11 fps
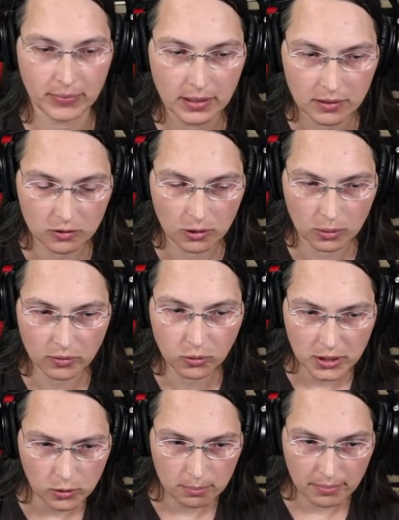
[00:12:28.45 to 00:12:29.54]
So if we
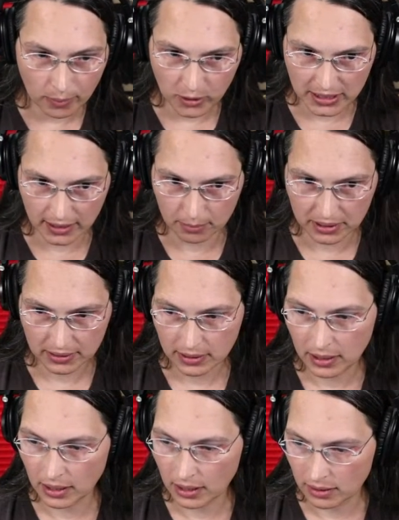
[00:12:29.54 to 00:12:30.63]
do a memory dump
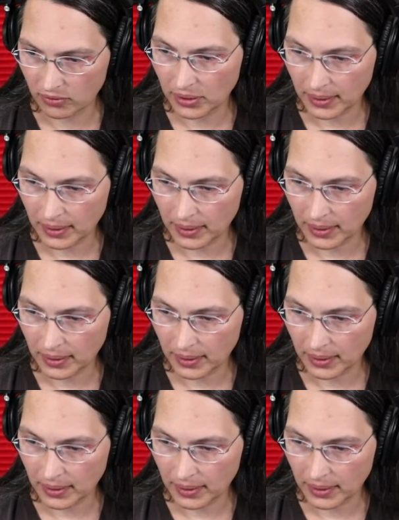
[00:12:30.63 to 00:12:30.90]
of